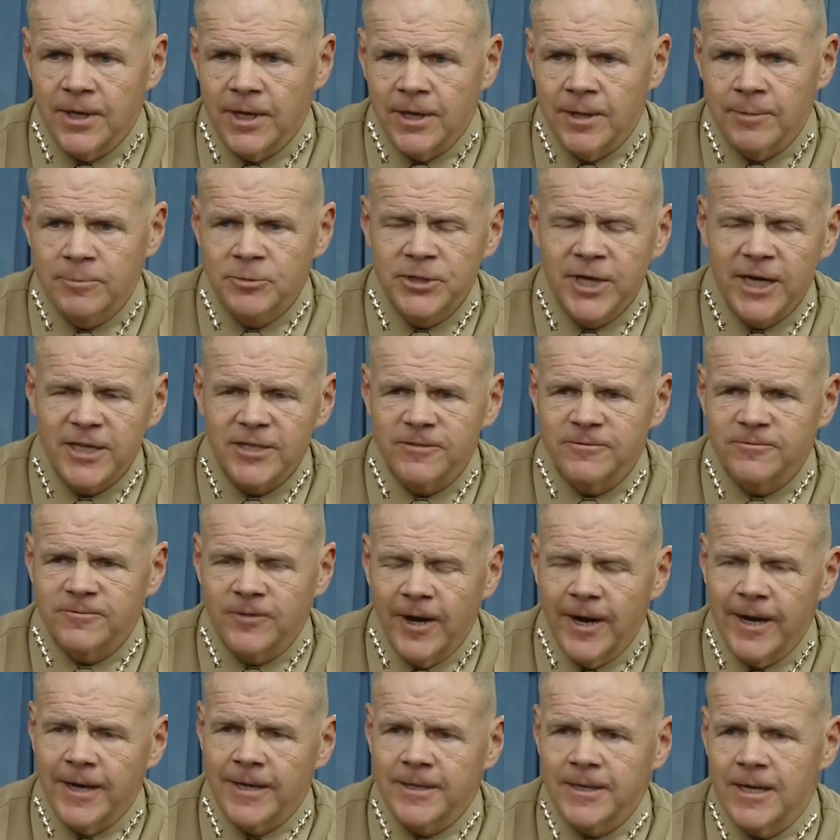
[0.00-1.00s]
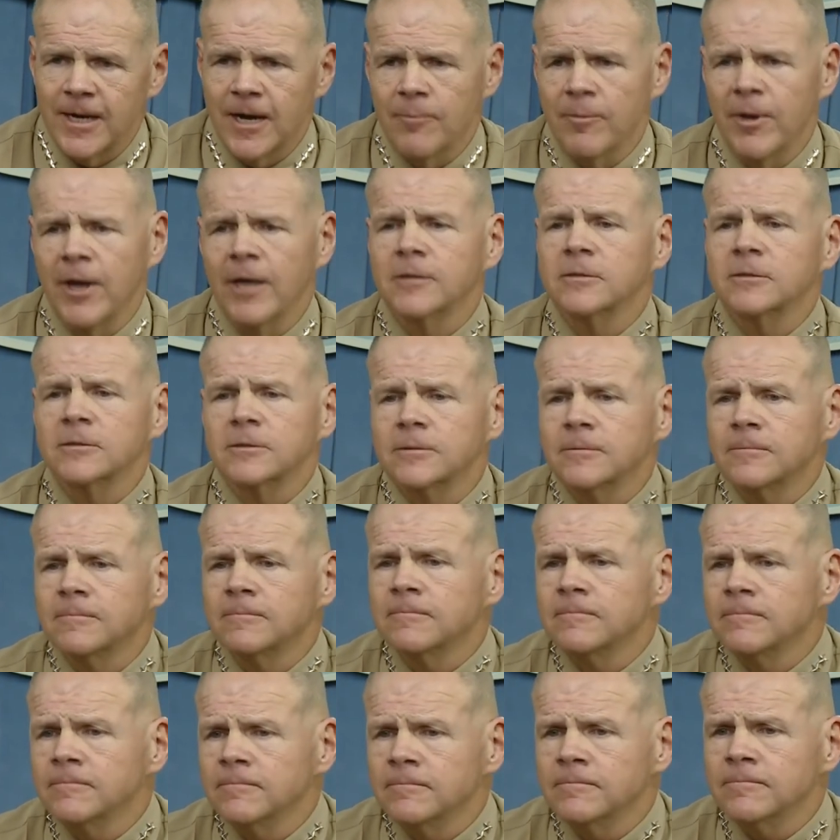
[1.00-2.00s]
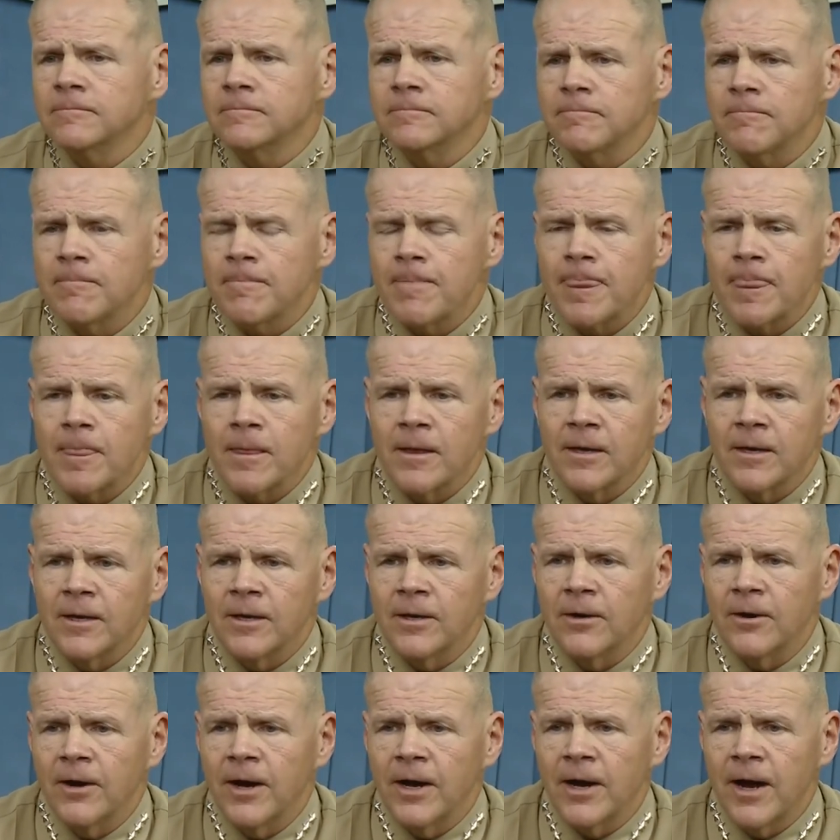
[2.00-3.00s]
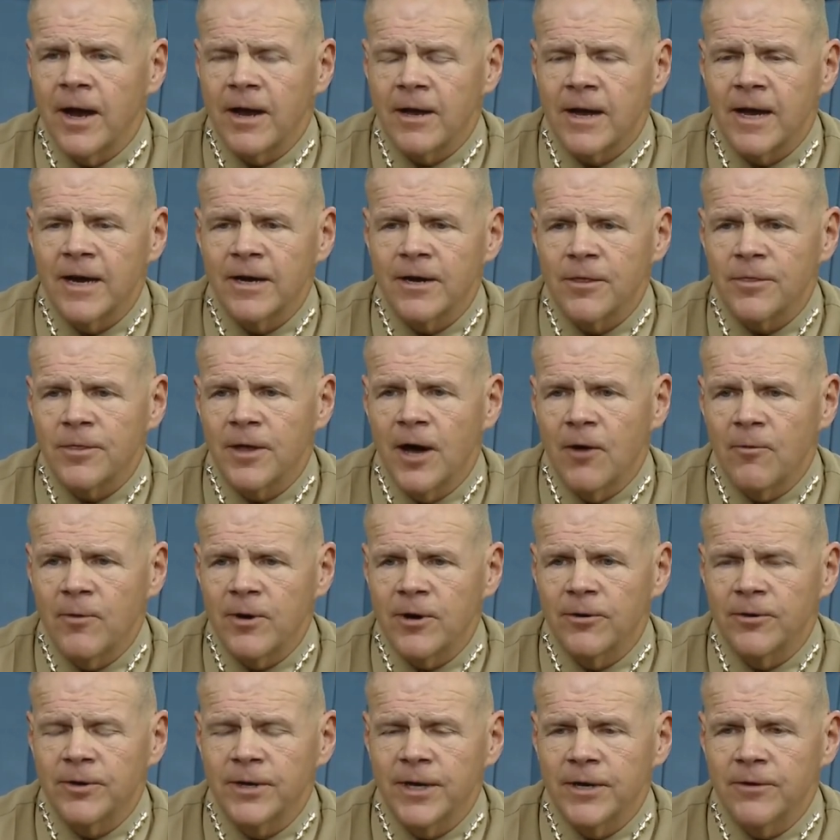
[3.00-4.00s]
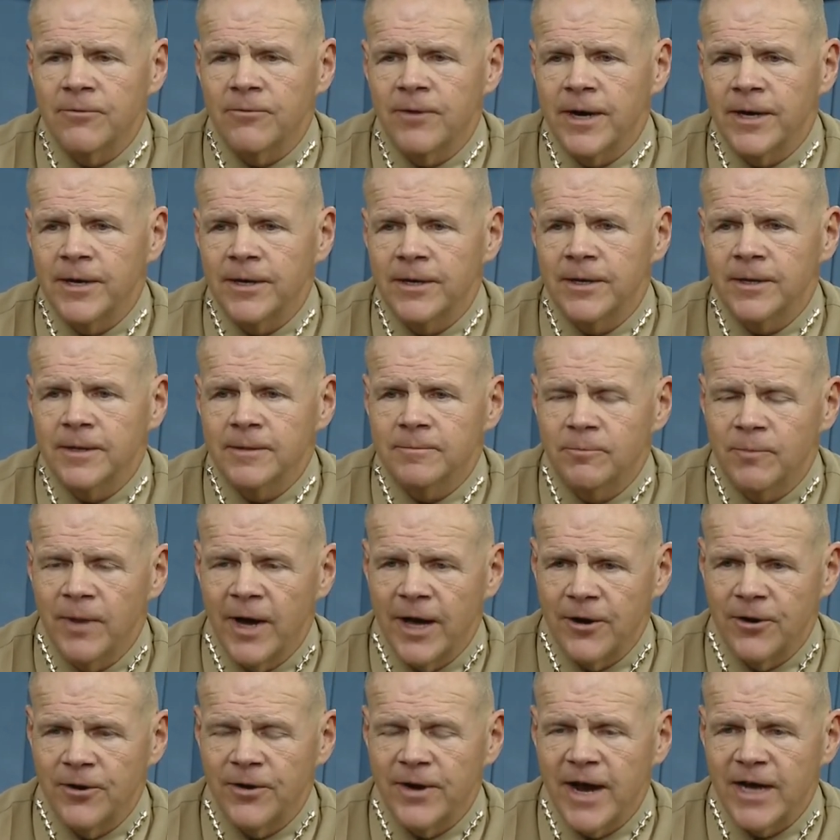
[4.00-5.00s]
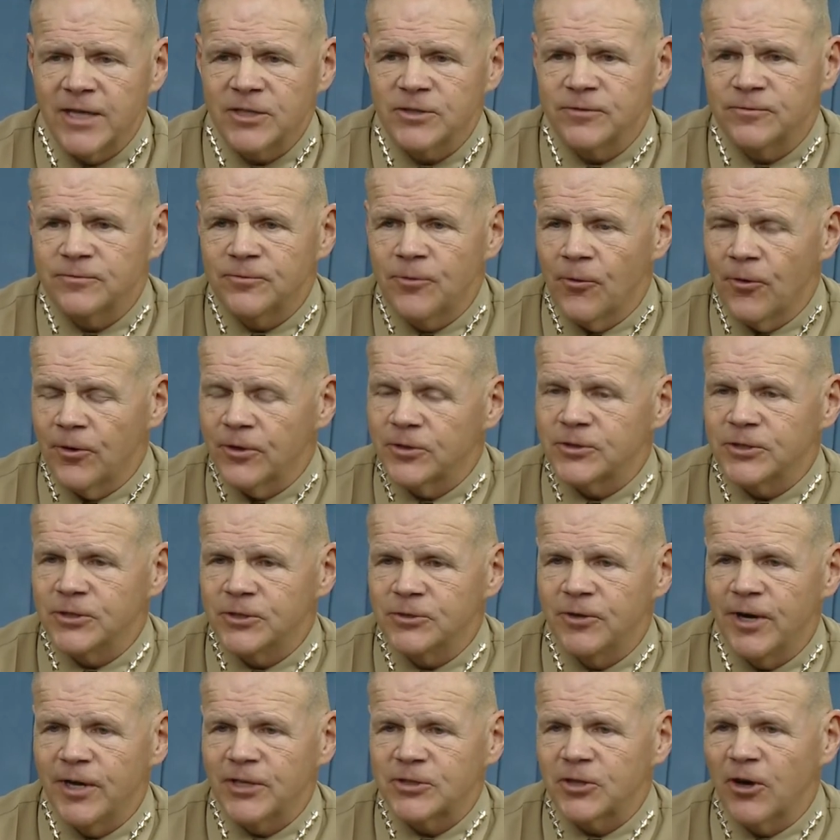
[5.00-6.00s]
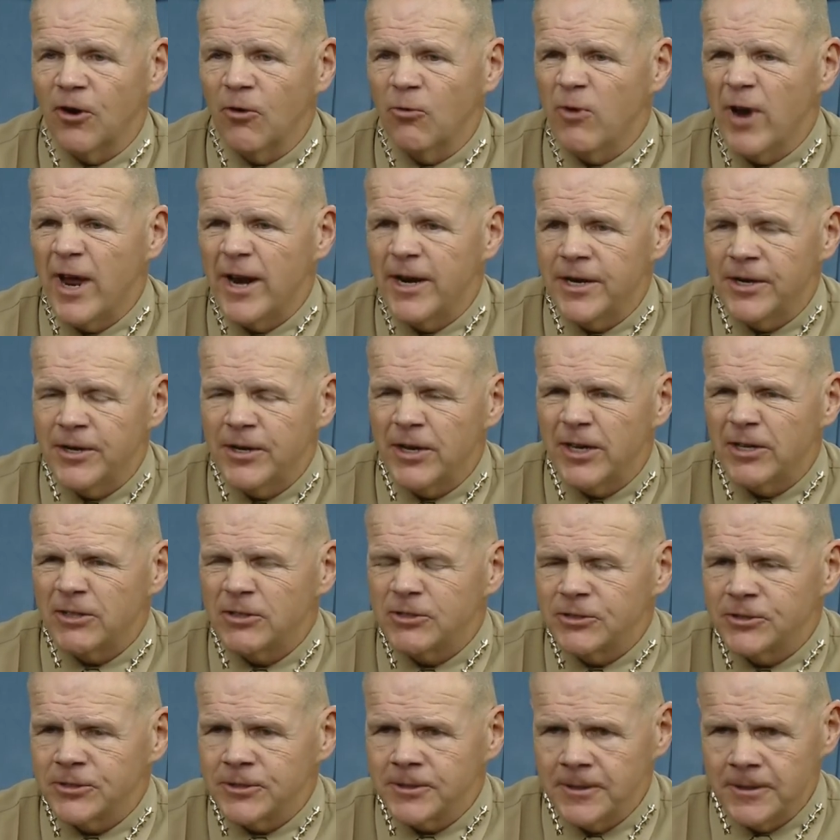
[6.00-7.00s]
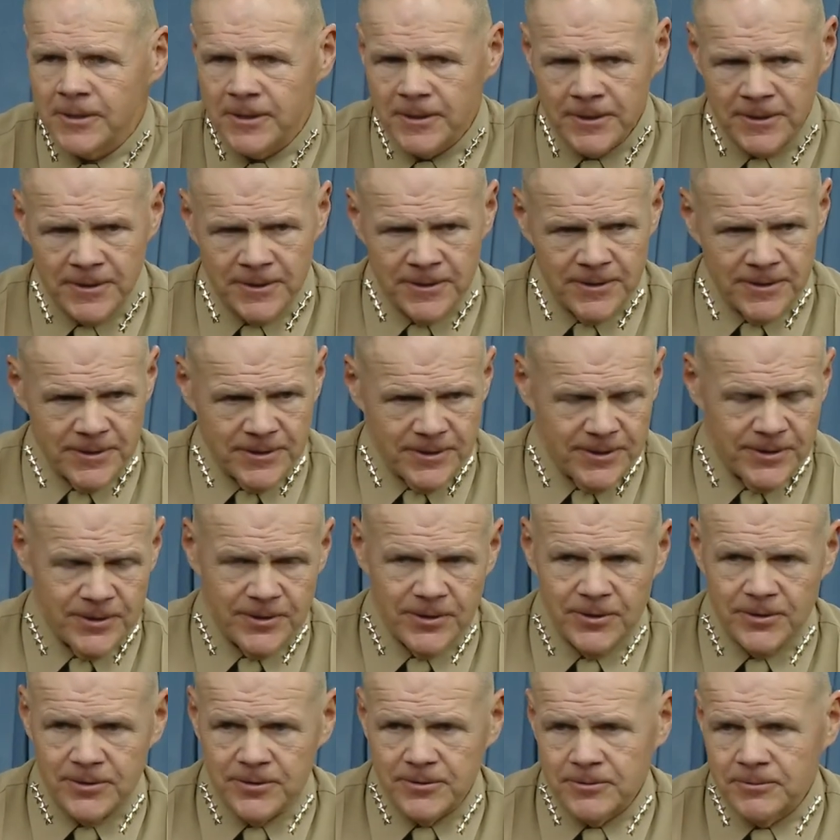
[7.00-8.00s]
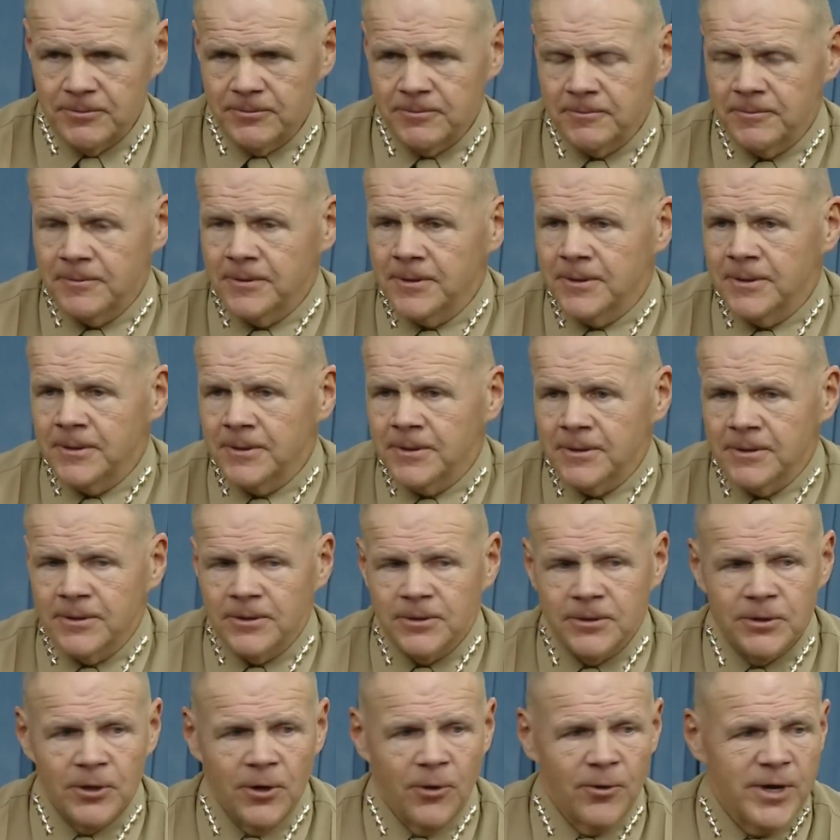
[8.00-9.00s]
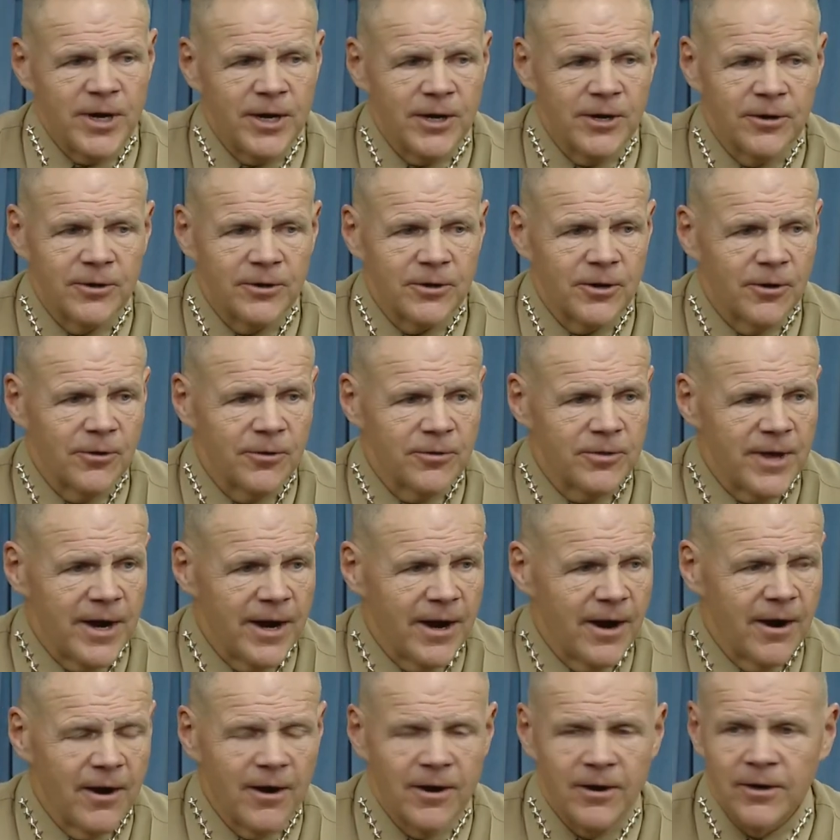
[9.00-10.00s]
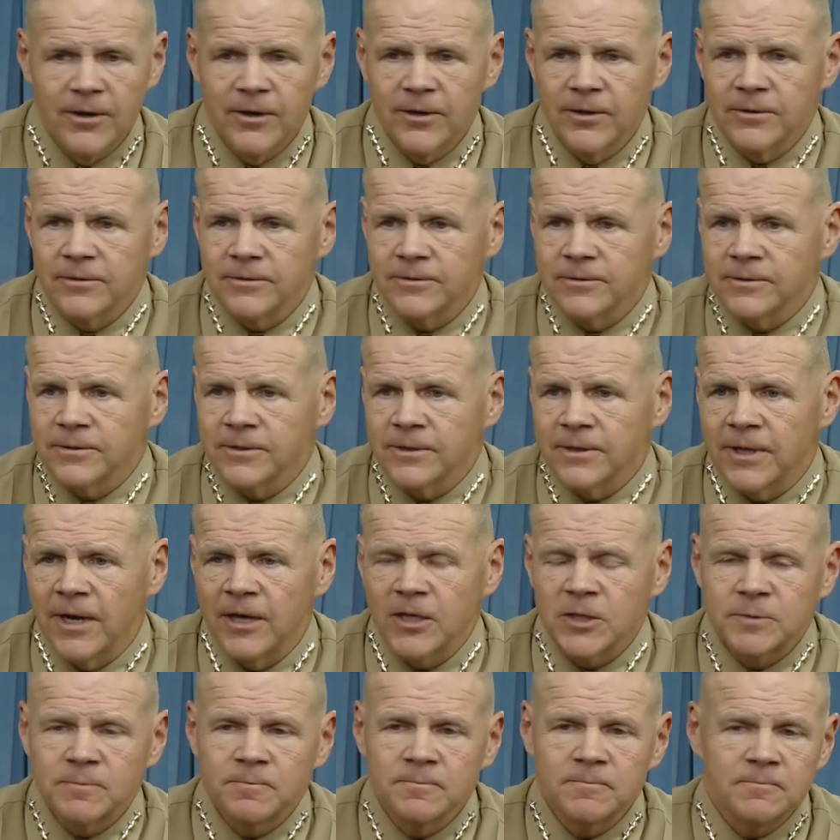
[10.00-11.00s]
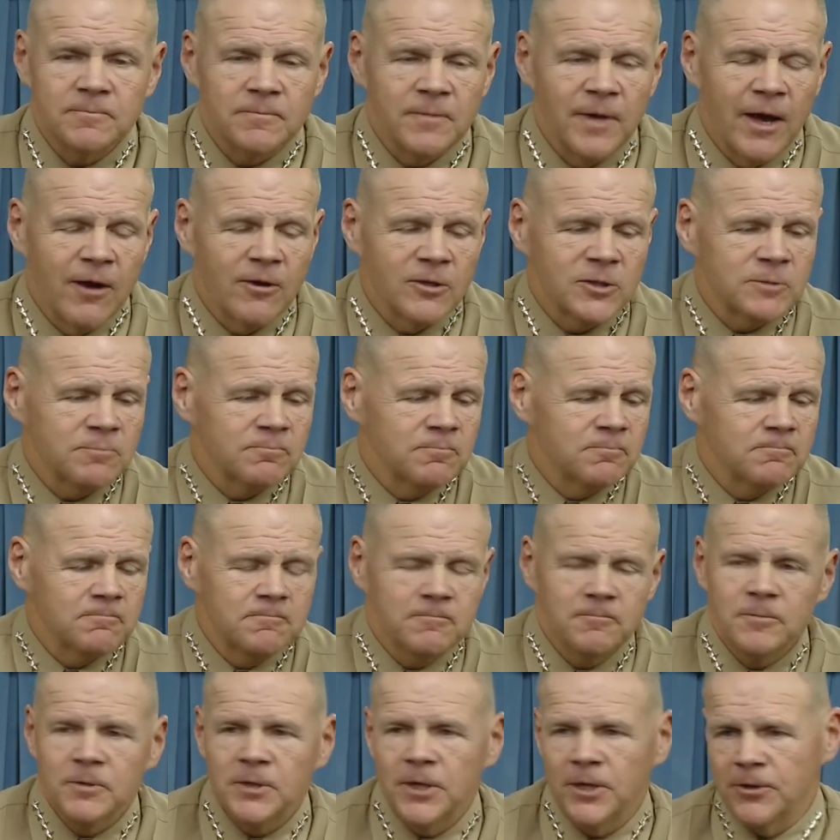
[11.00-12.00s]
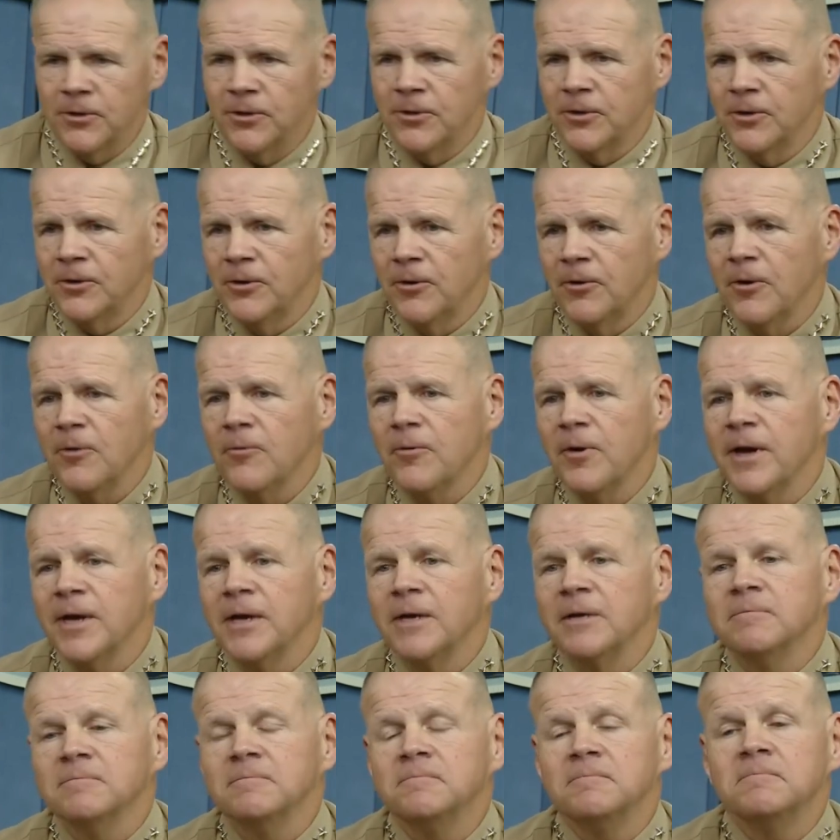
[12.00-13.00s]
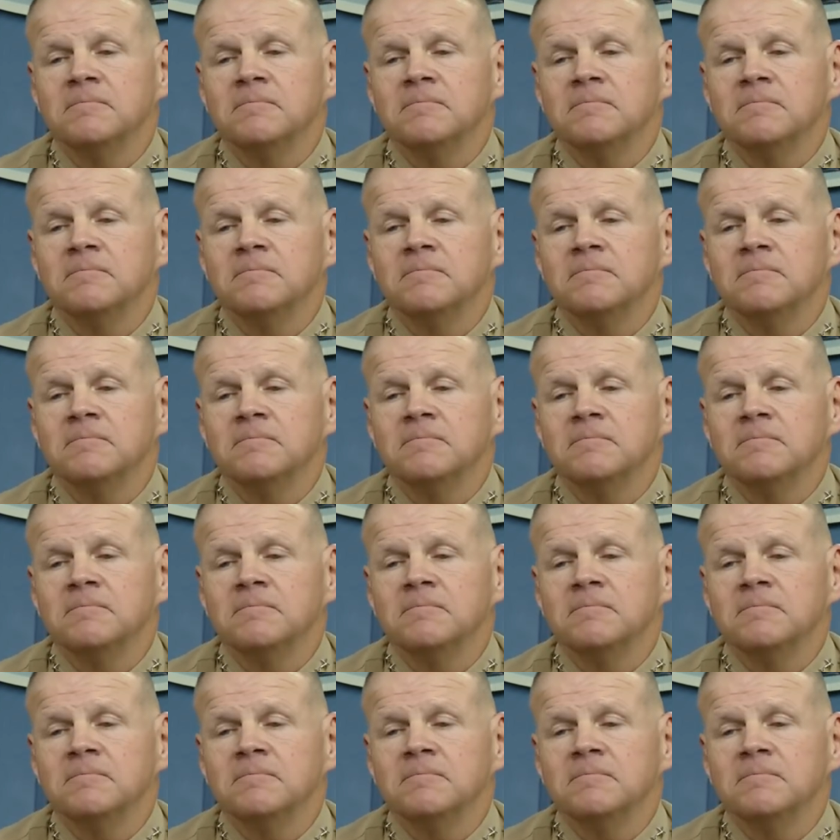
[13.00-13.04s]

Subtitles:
objectifying comments. You know, I kind of thought we were getting ready to modernize the force, address our readiness, you know, go here, go there. You know, I was going to go to Norway